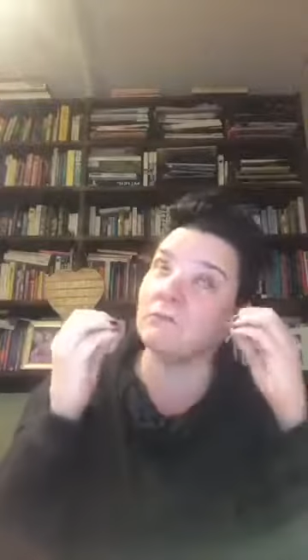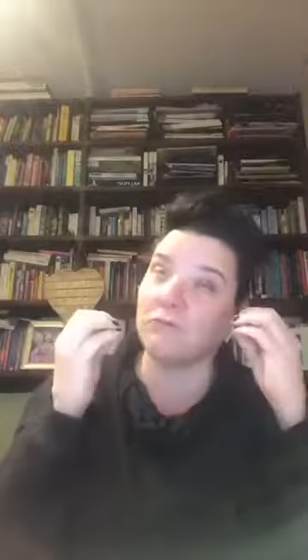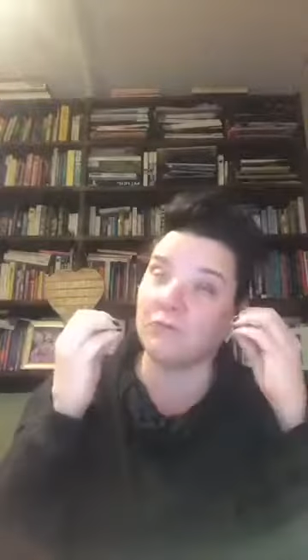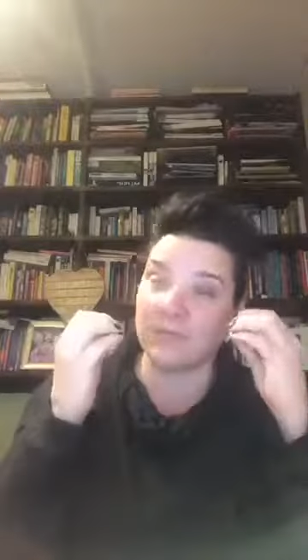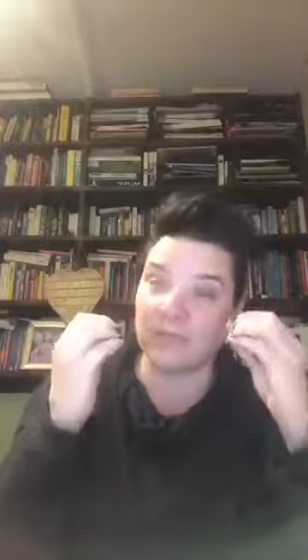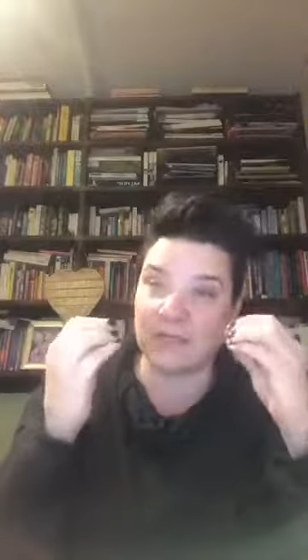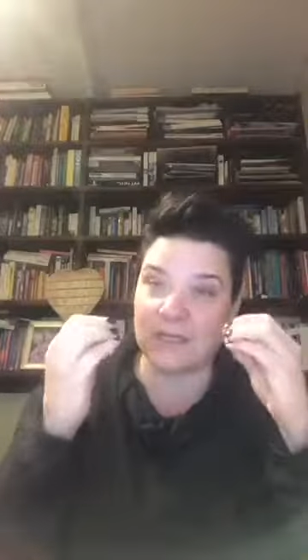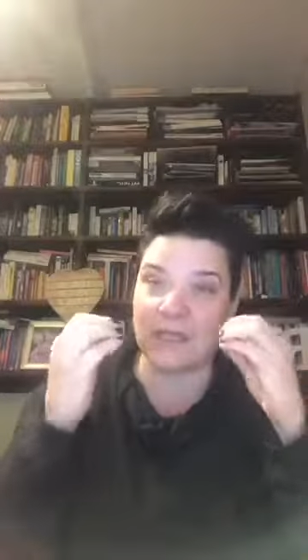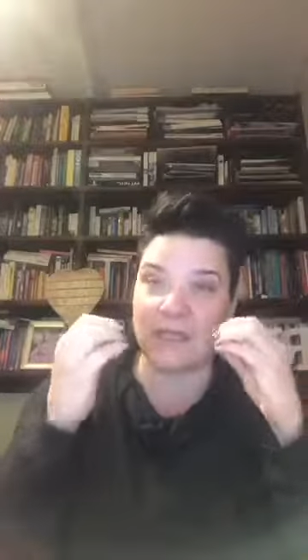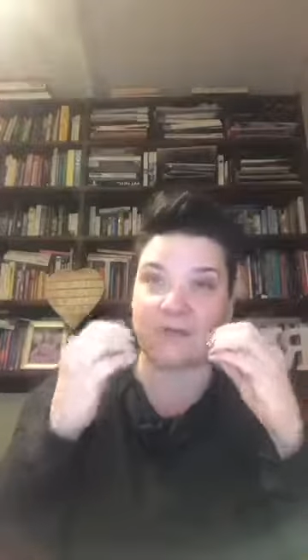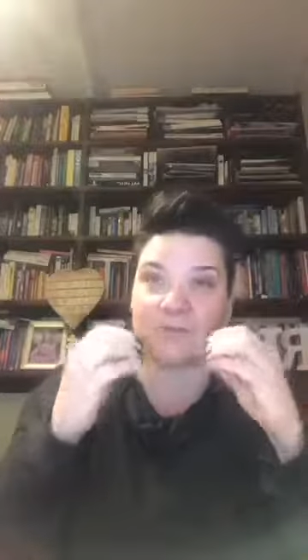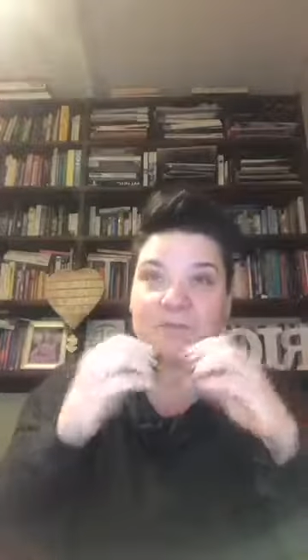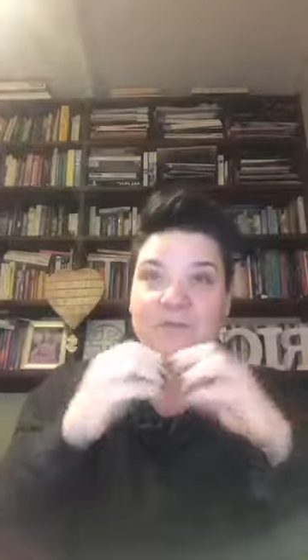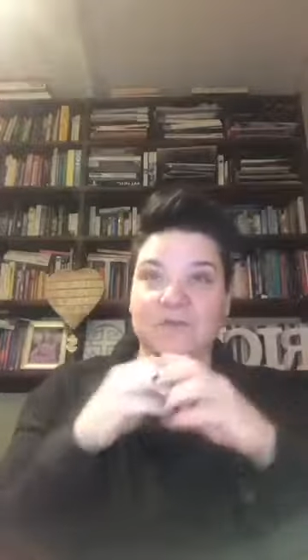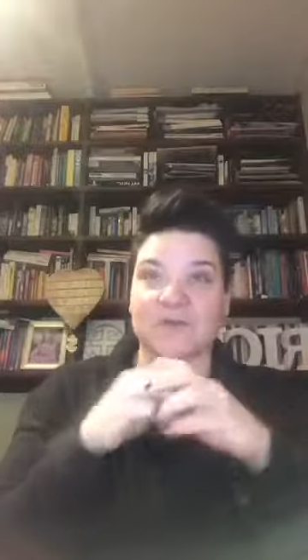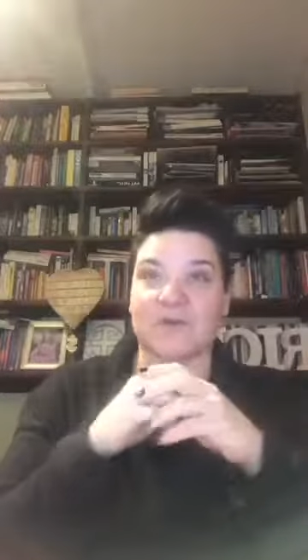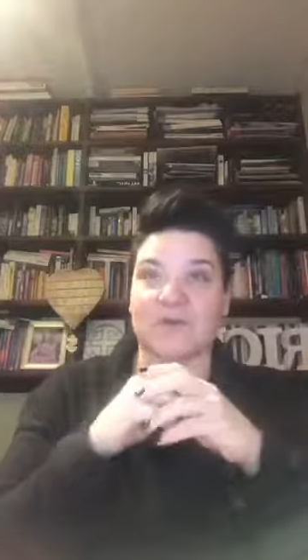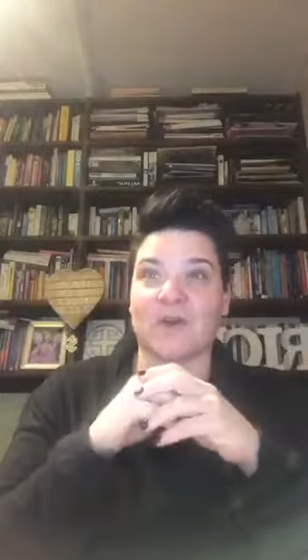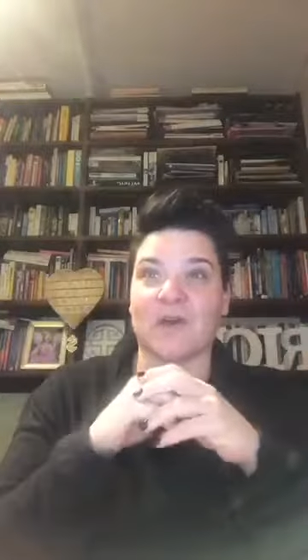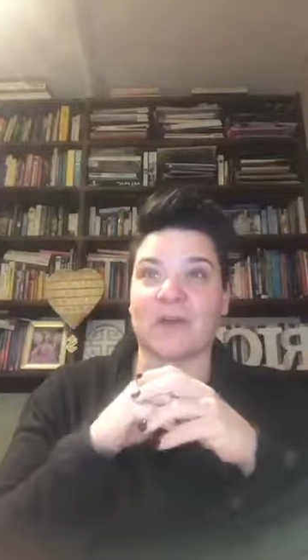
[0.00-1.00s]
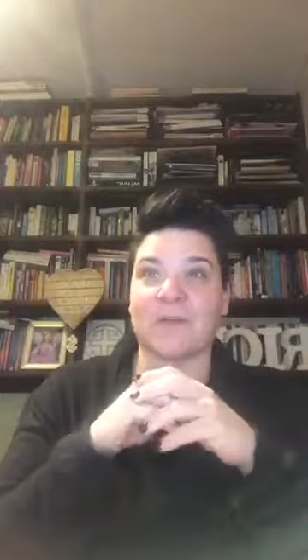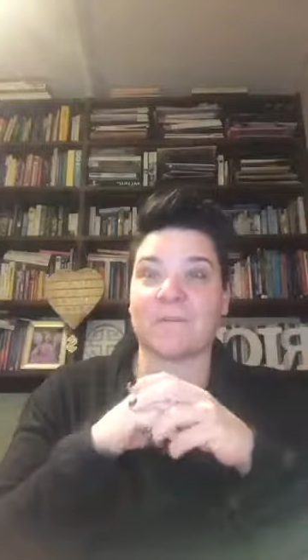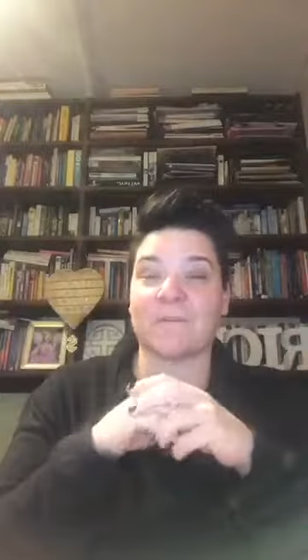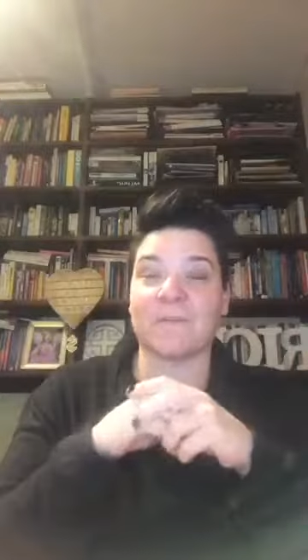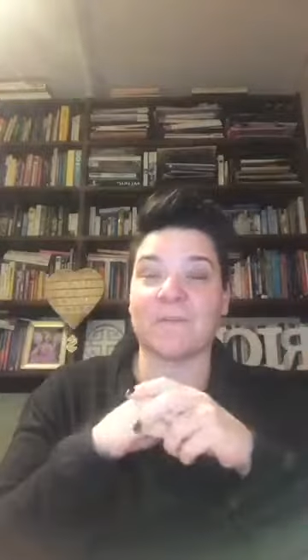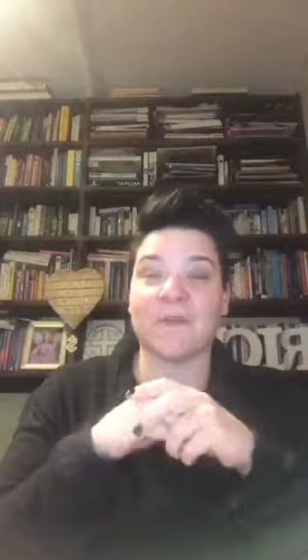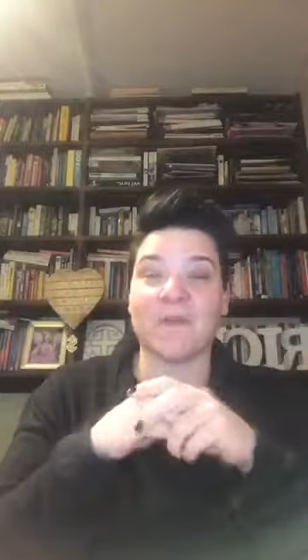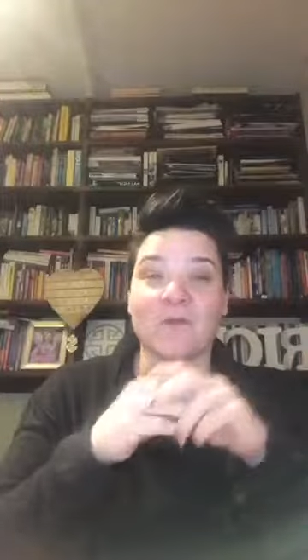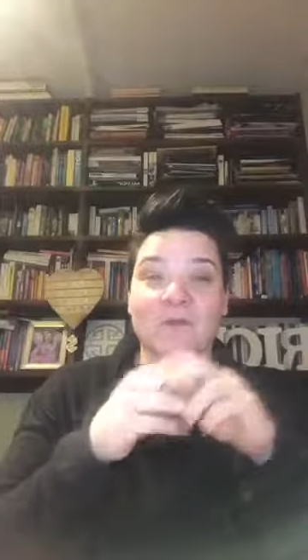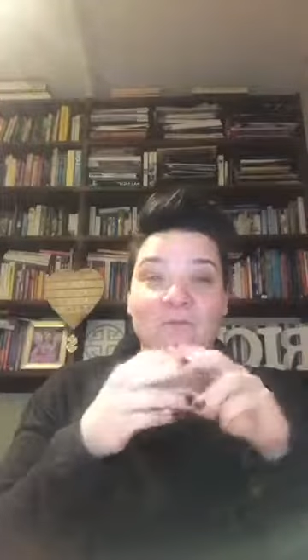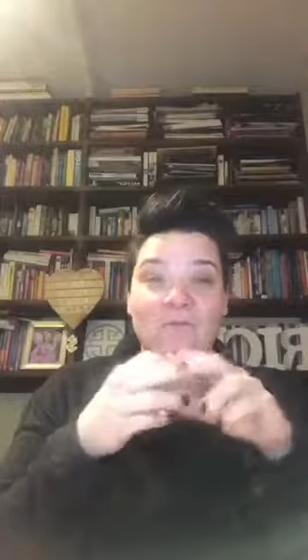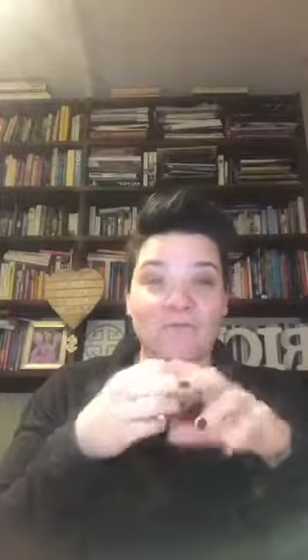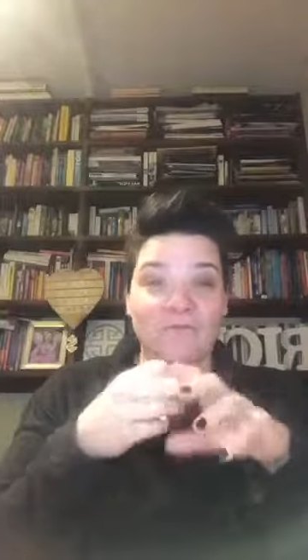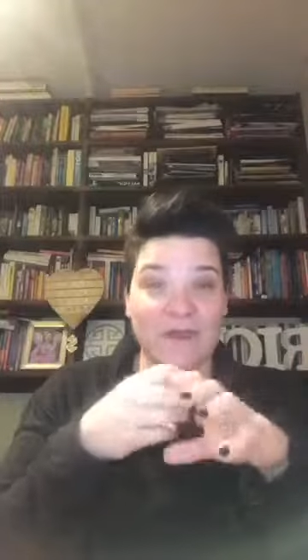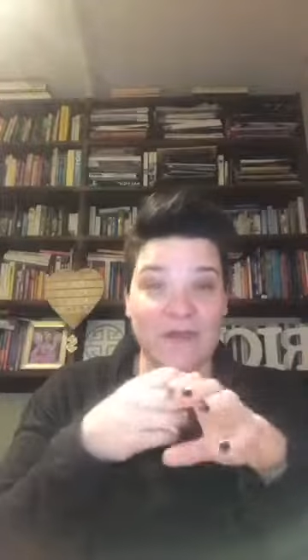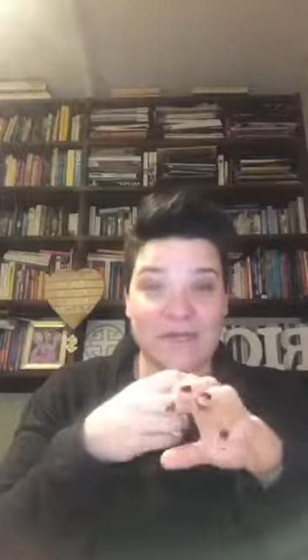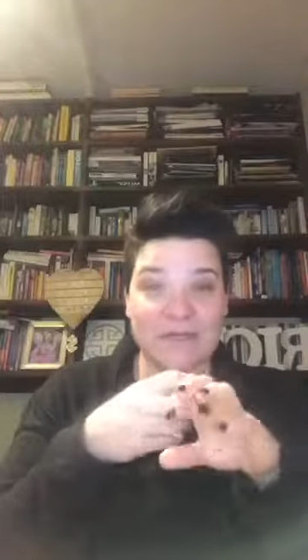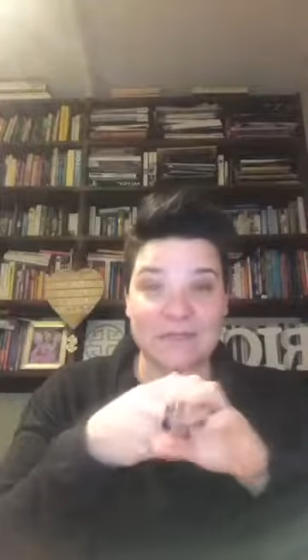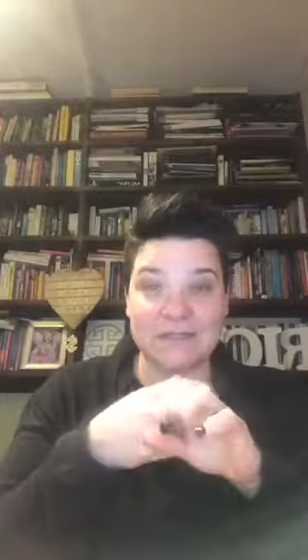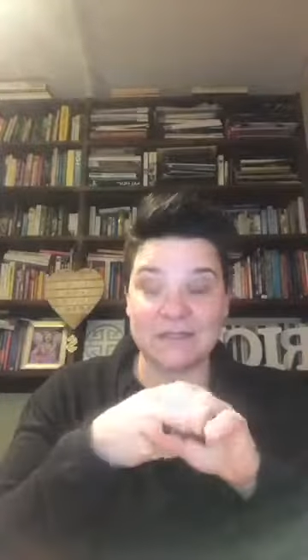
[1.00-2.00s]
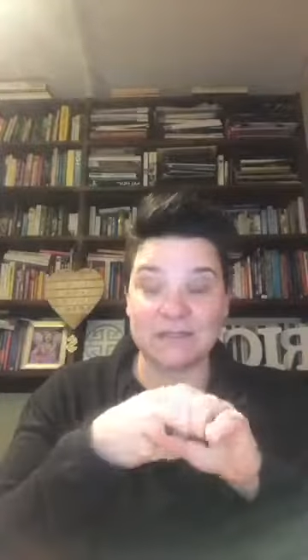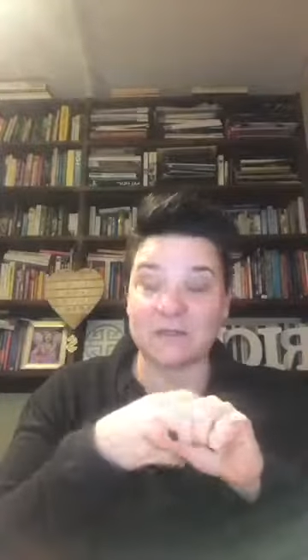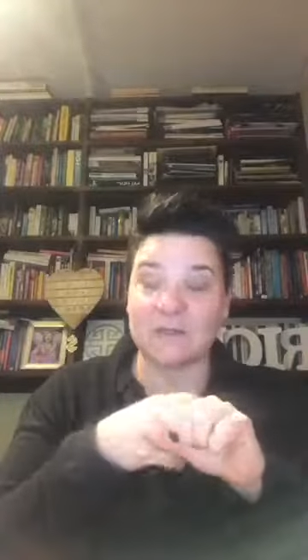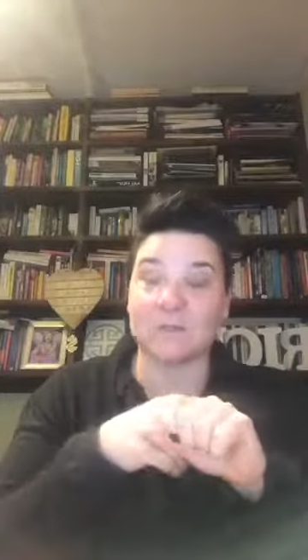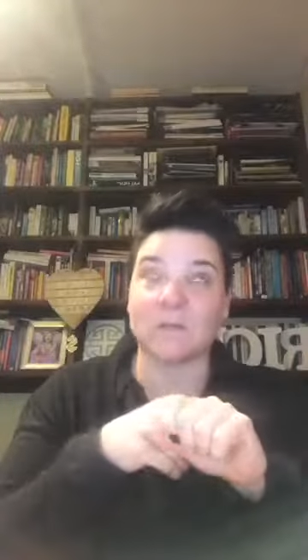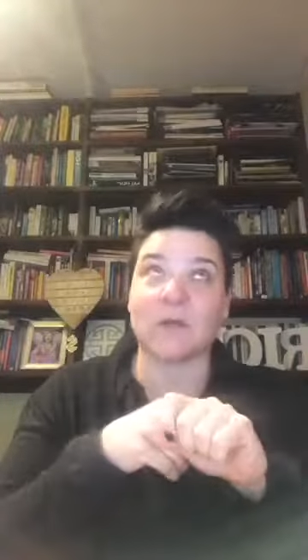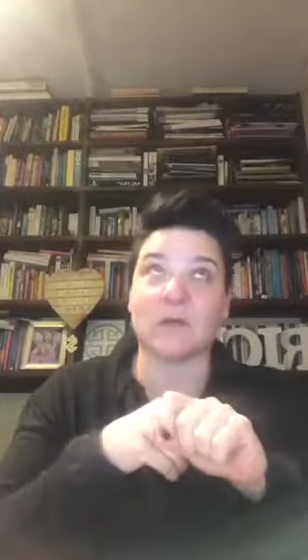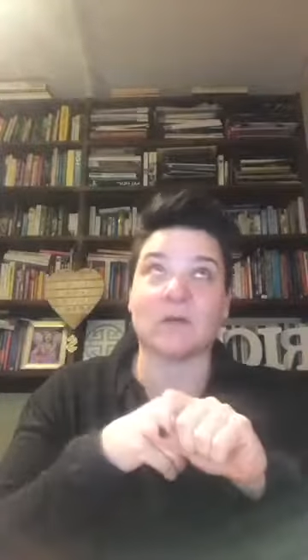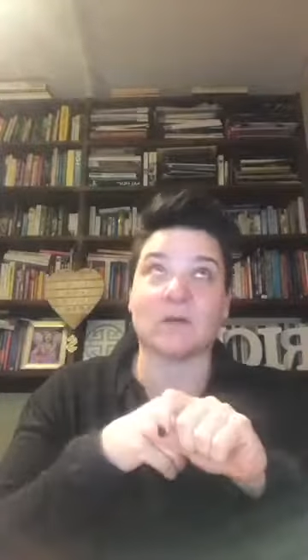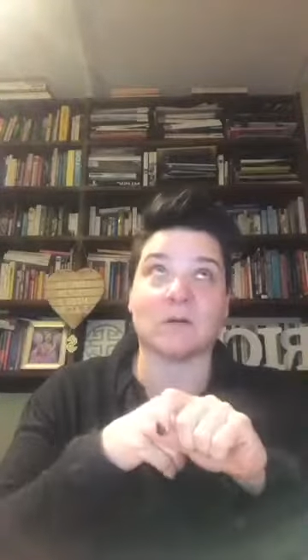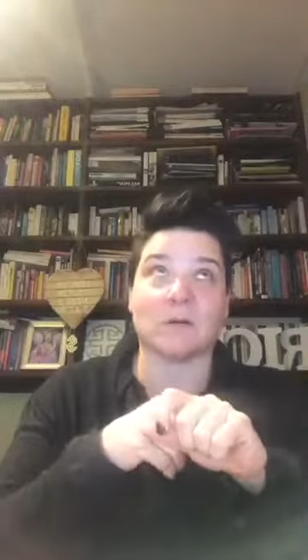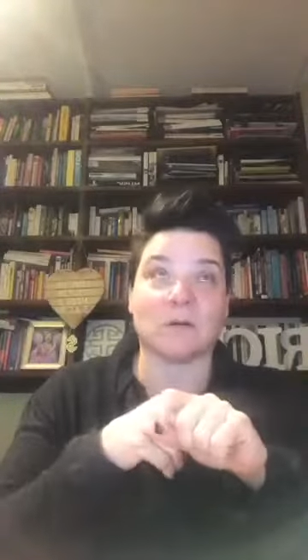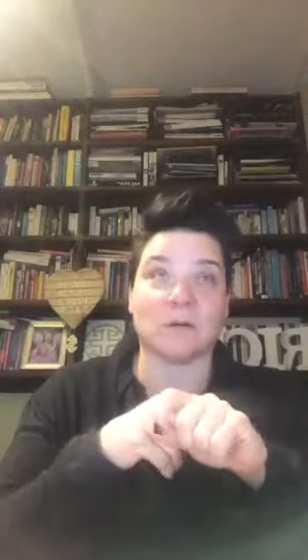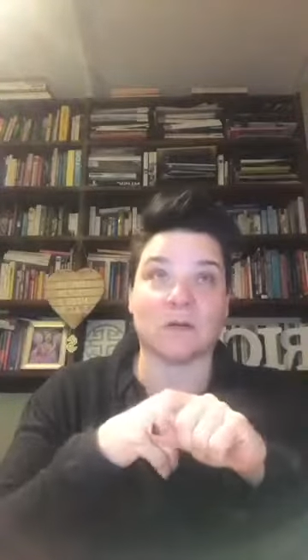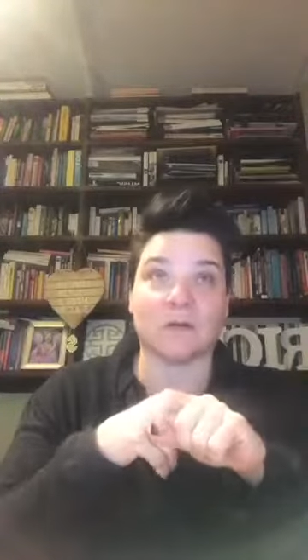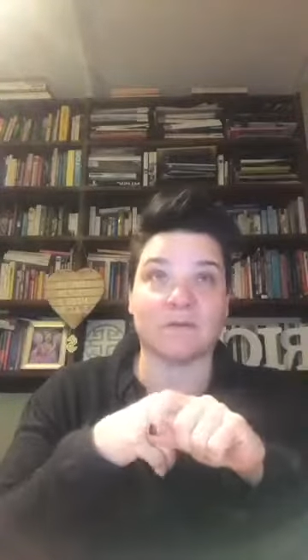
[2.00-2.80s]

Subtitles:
Really have been trying. Rest. Oh my God.